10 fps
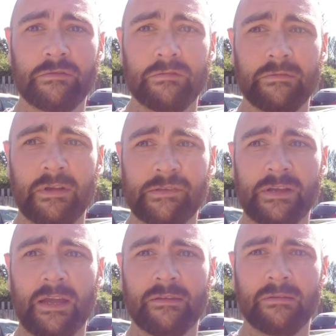so that's
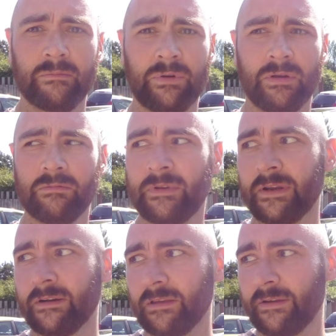good but
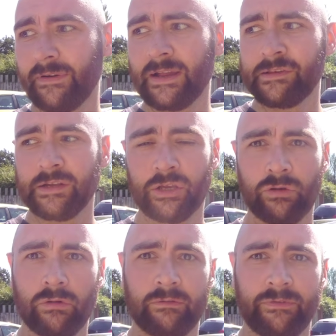didn't really fancy
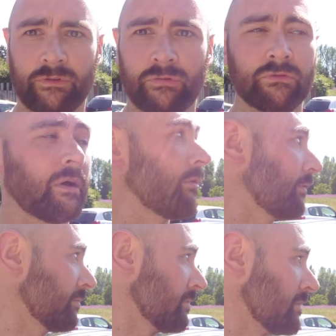queuing for two
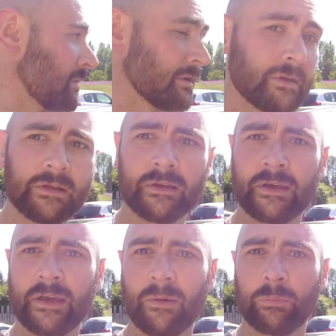hours
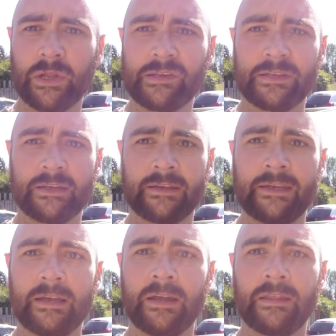and uh, blistering
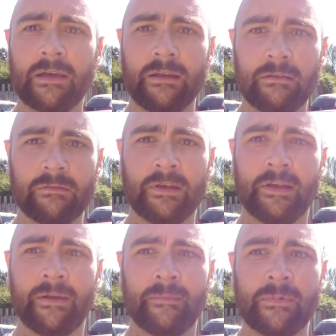heat either
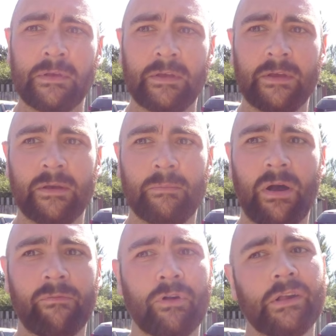um,
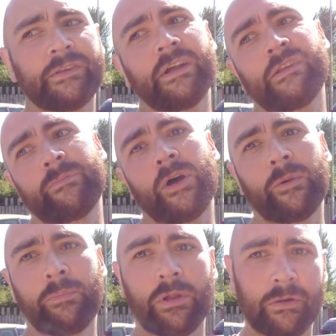but I've got a set of
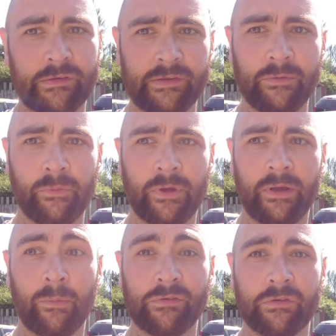spark plugs that
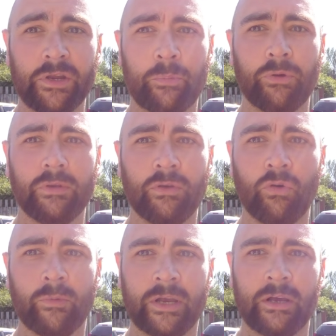were I was going to put in the
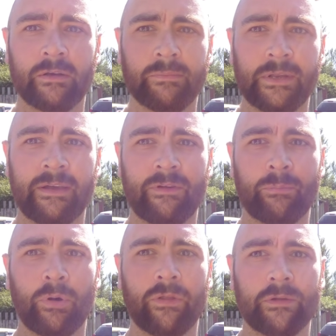Omega but never
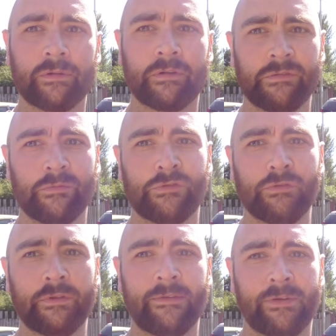bothered because it was
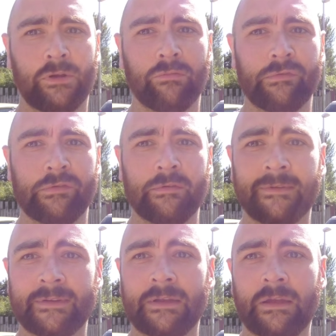too difficult so
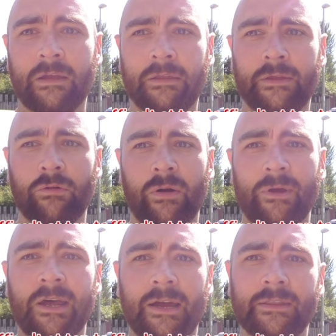they'll
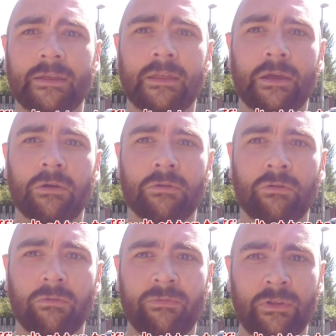come in handy now and
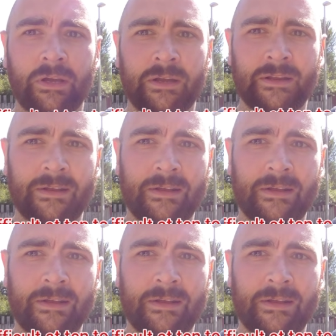hopefully